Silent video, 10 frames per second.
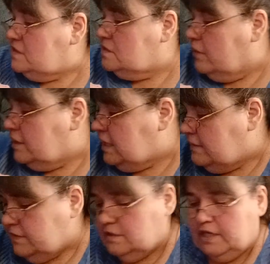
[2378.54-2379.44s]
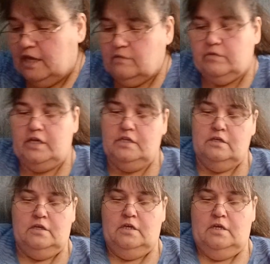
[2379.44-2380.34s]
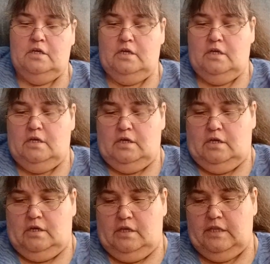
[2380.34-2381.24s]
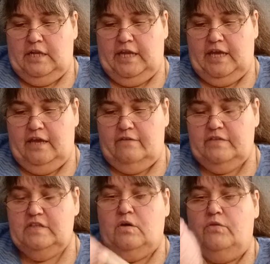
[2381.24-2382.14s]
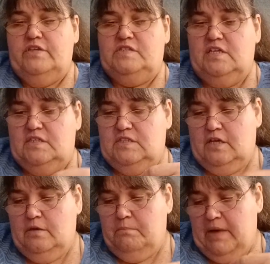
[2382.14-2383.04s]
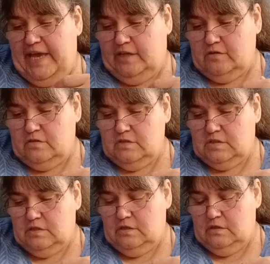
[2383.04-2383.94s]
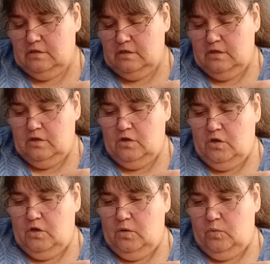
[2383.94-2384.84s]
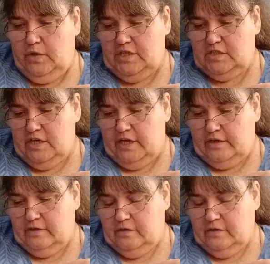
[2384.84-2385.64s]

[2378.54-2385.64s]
Sorry, navy. Can't read. Then I have, oh, this says Michael's Windtuck.